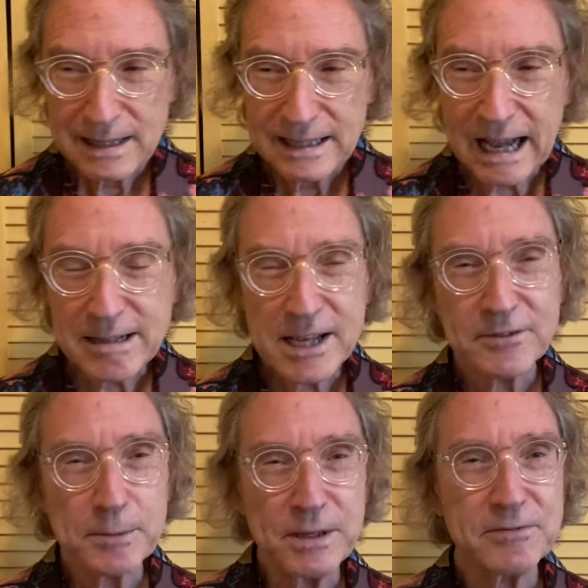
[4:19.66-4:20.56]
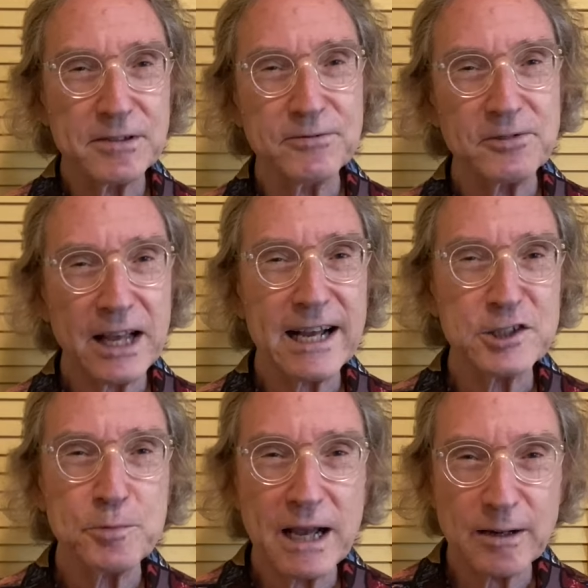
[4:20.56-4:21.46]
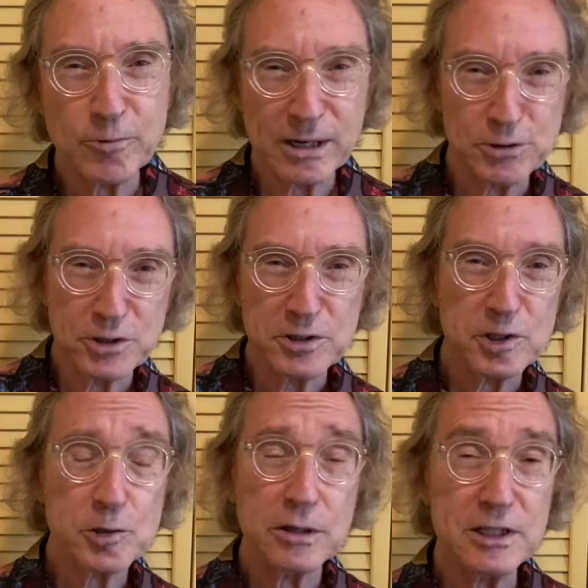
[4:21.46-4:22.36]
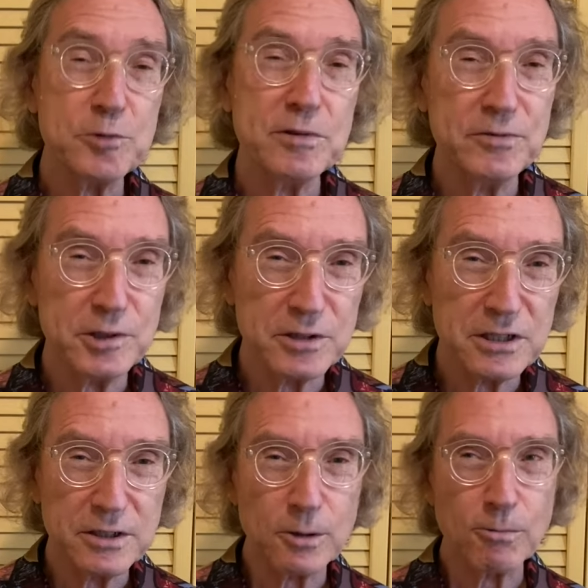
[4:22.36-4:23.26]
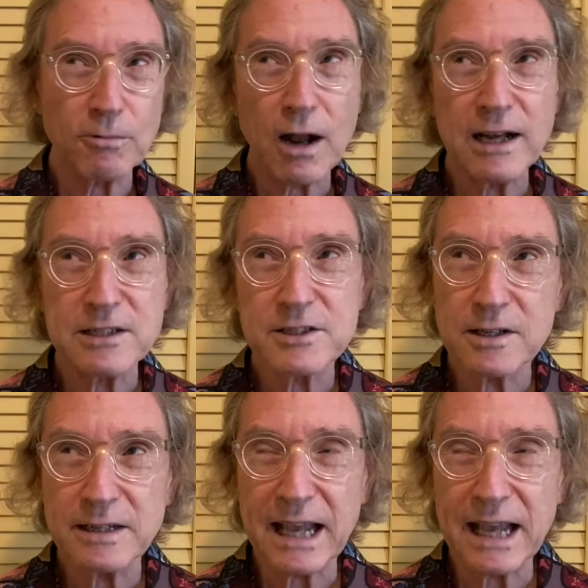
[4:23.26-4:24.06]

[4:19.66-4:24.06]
Now, I was having a bit of a flashback when I was doing this review to the Rysung